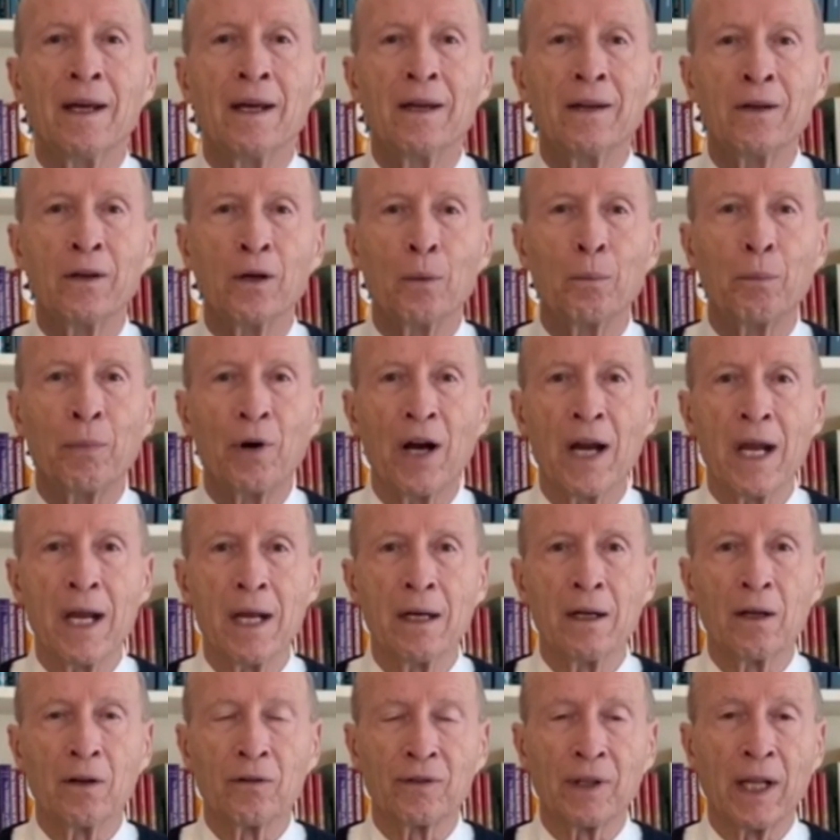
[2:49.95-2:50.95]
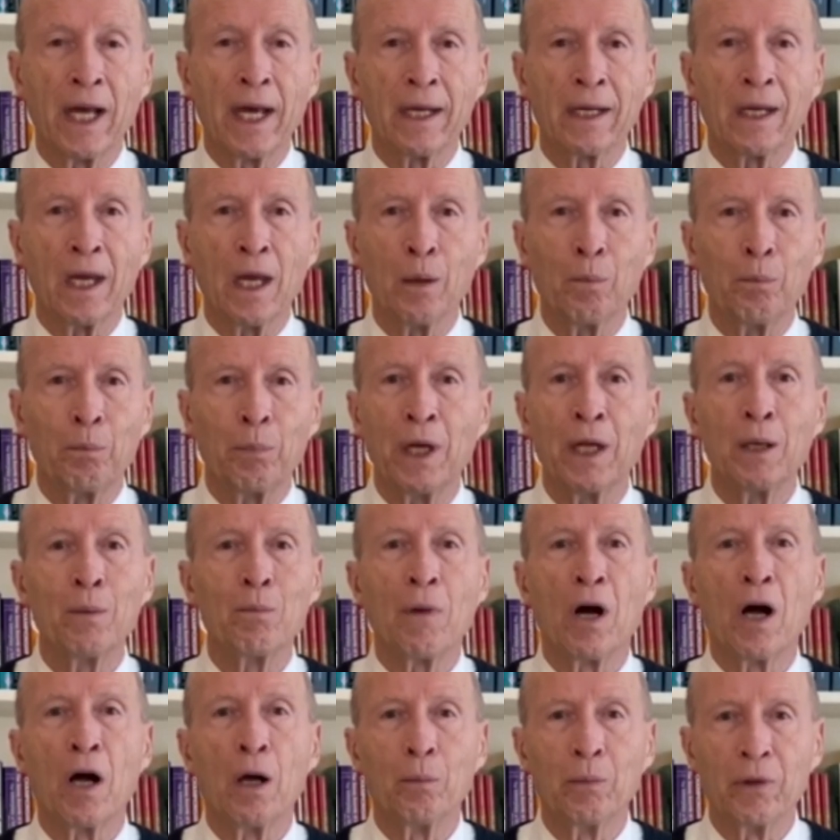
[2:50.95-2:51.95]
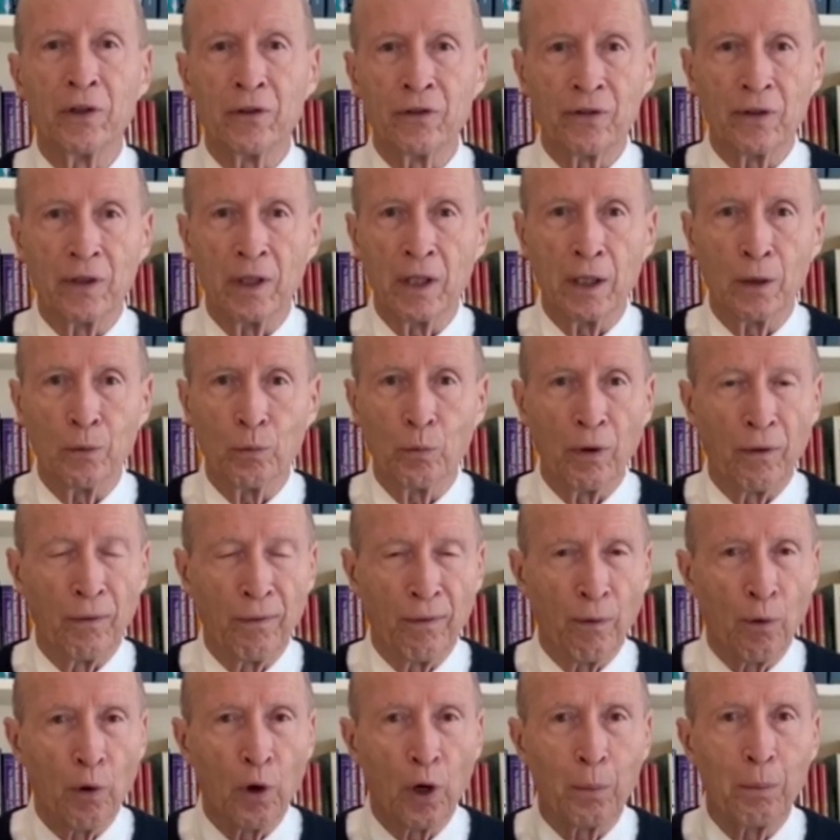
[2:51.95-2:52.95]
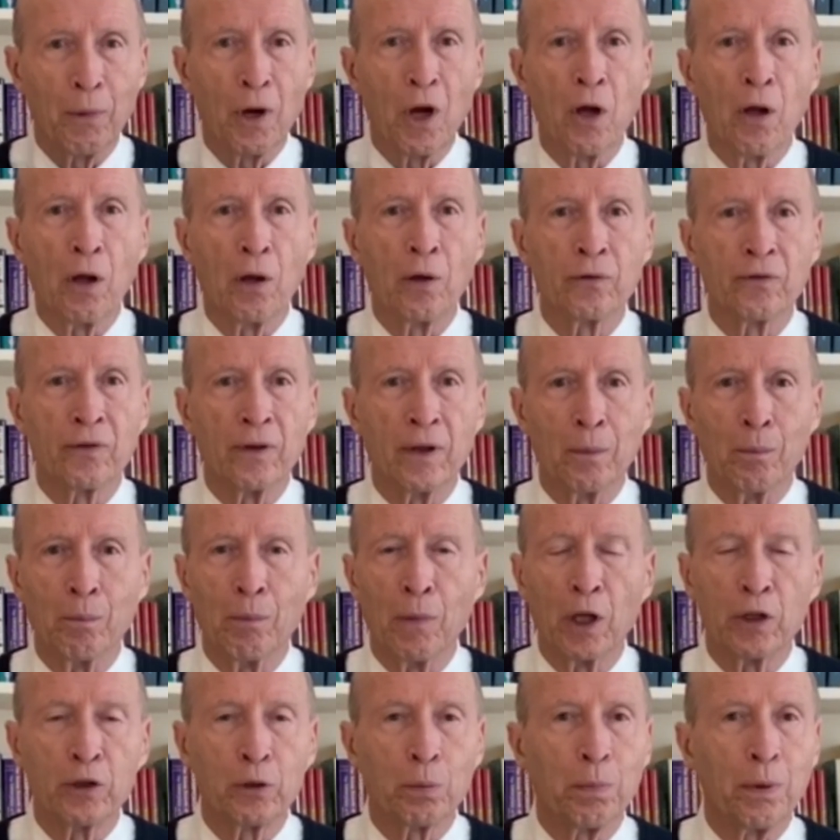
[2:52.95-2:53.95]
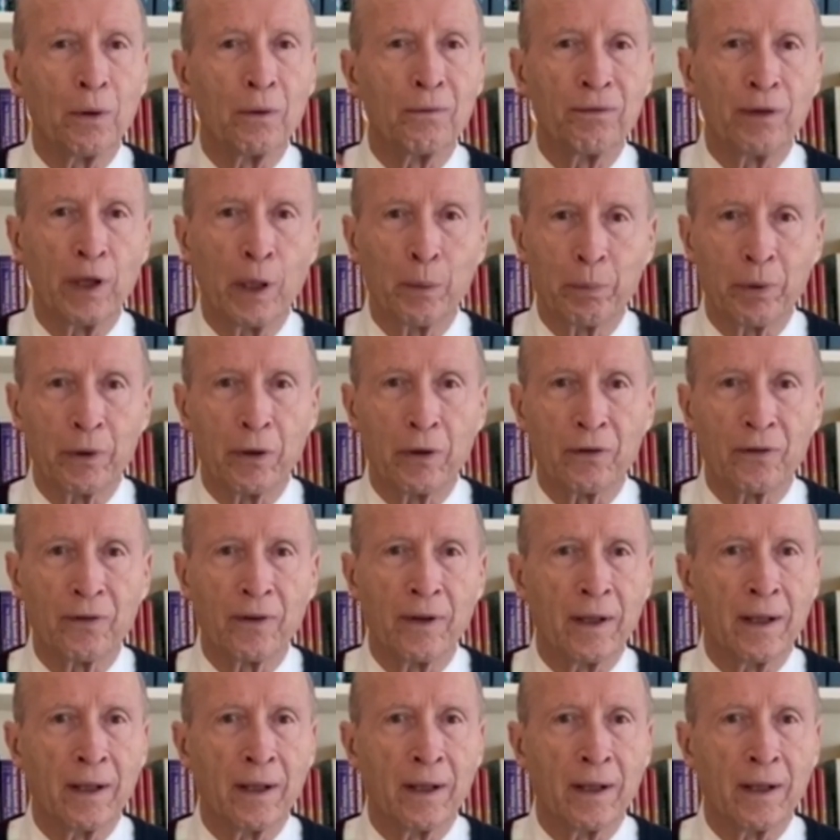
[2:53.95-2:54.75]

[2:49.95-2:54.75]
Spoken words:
your brain is like a pinball machine with 4 balls and multiple flippers,